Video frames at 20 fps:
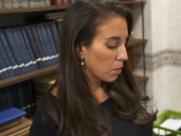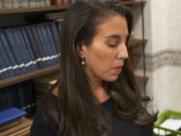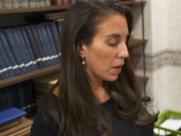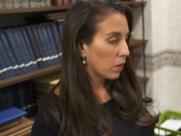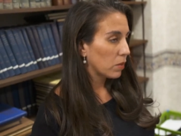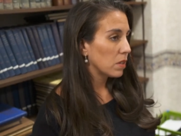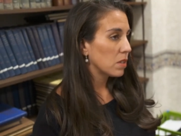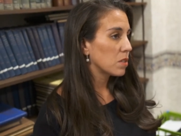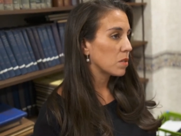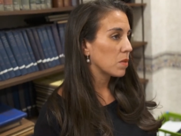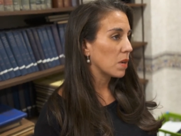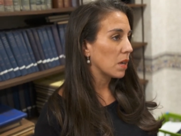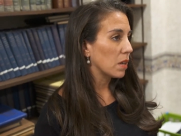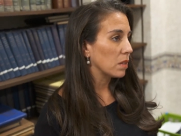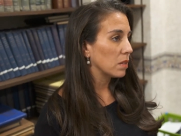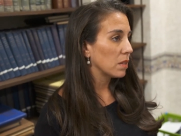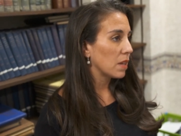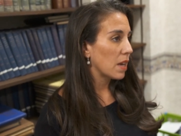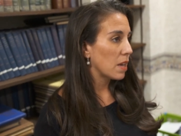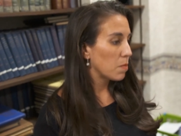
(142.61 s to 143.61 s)
about
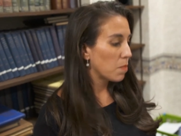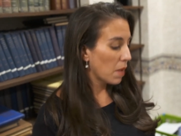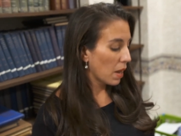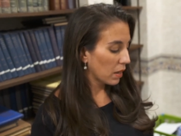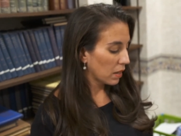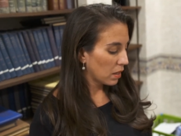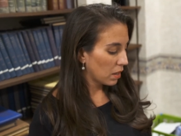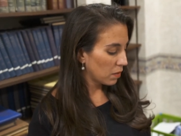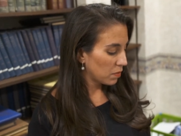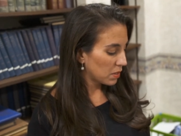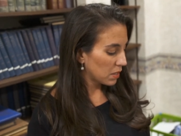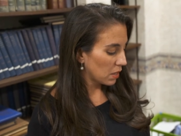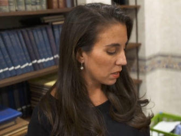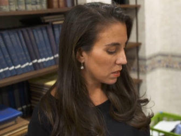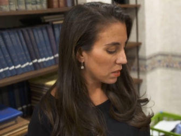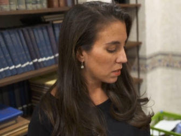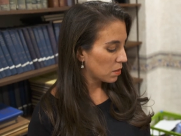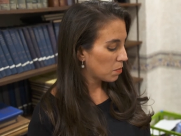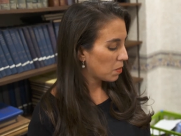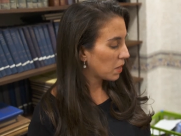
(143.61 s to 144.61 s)
Israel, AIPAC gives
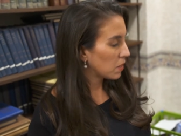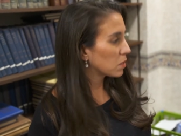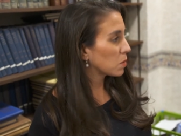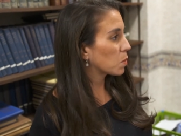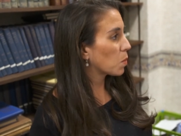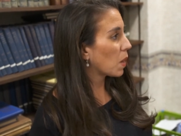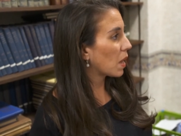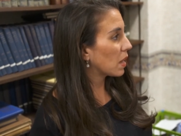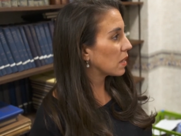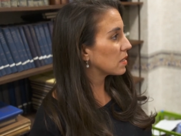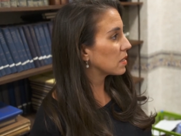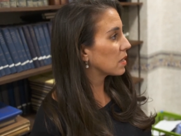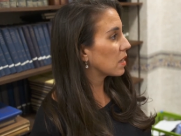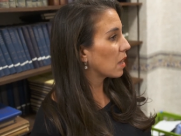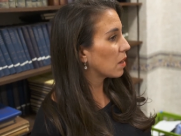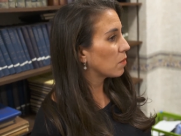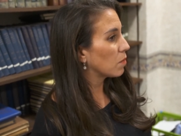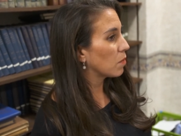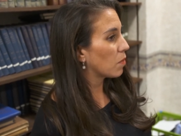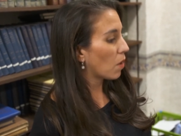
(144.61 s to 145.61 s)
us the best way to
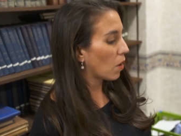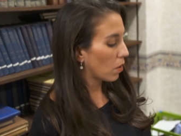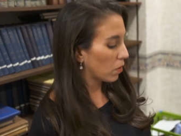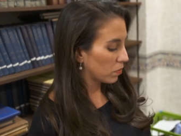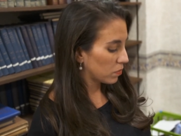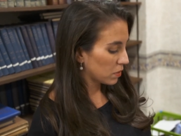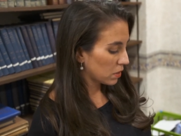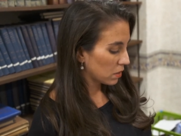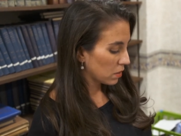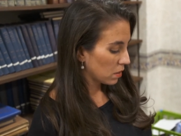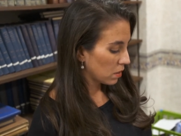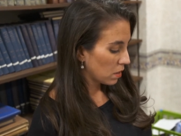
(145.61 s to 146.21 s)
get involved.